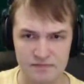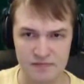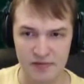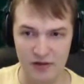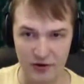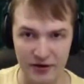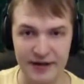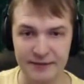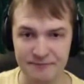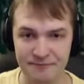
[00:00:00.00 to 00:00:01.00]
Alrighty.
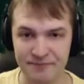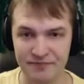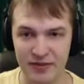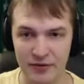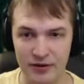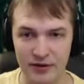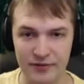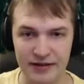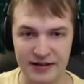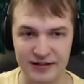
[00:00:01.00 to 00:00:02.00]
I only kind
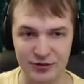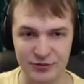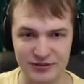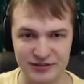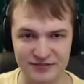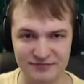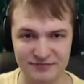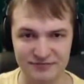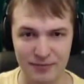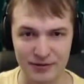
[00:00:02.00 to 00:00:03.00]
of know where a
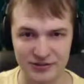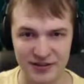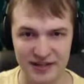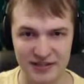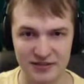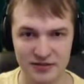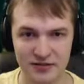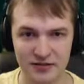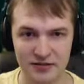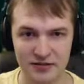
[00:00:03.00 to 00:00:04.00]
bunch of that is.
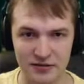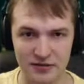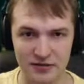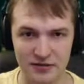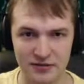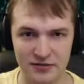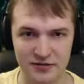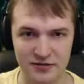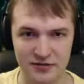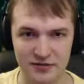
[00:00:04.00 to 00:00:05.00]
Uh,
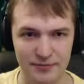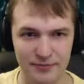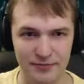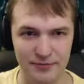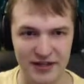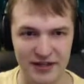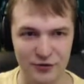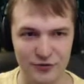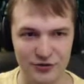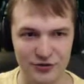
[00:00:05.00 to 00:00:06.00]
zombify
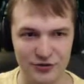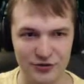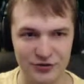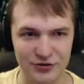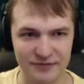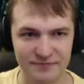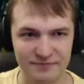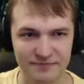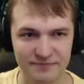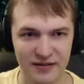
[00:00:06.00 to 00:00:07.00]
over this way.
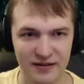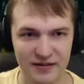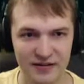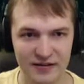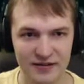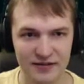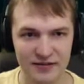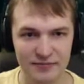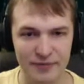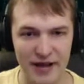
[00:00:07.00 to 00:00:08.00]

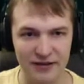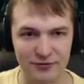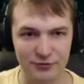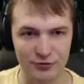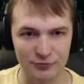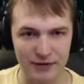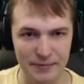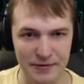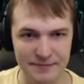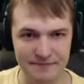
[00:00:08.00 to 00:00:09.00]
Back through the rip.
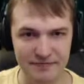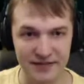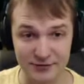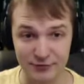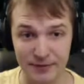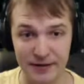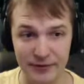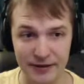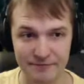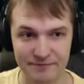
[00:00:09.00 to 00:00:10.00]
This rip, anyway.
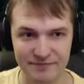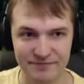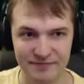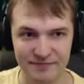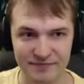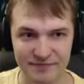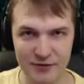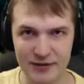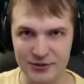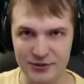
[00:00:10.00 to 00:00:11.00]

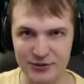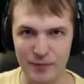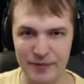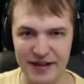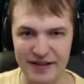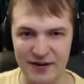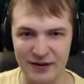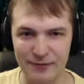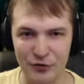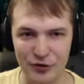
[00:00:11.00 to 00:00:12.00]
Winslow won't be there
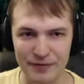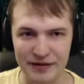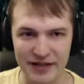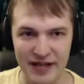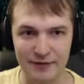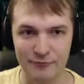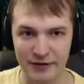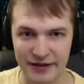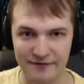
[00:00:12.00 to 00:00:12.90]
anymore, but hey, we can find some